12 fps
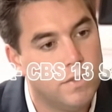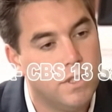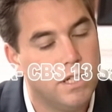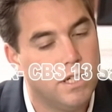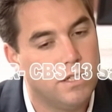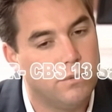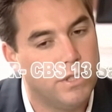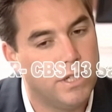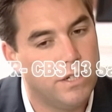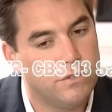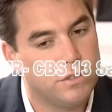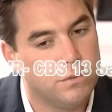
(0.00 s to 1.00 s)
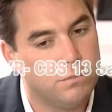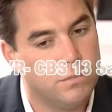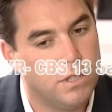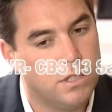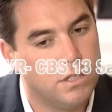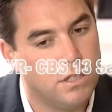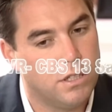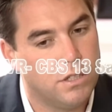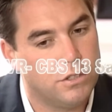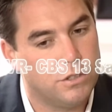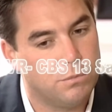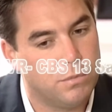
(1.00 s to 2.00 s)
Yeah, we have some
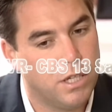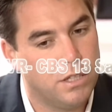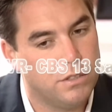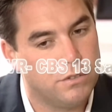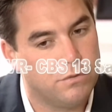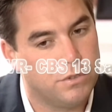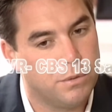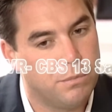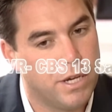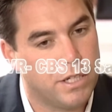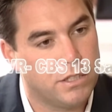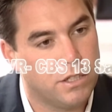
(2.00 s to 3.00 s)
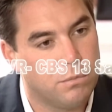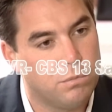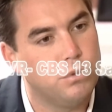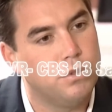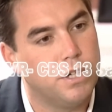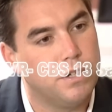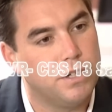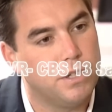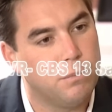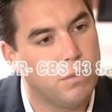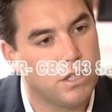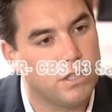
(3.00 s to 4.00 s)
large umbrellas for the backyard pool
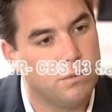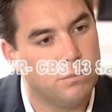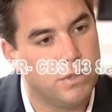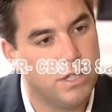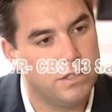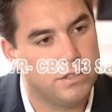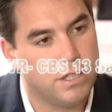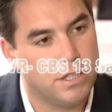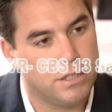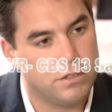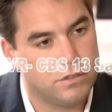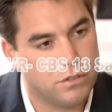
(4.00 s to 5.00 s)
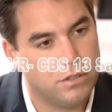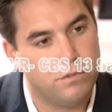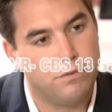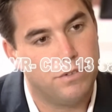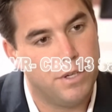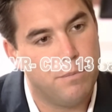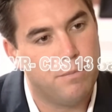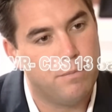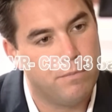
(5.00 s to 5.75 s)
area. Market umbrellas, I think is the term for them.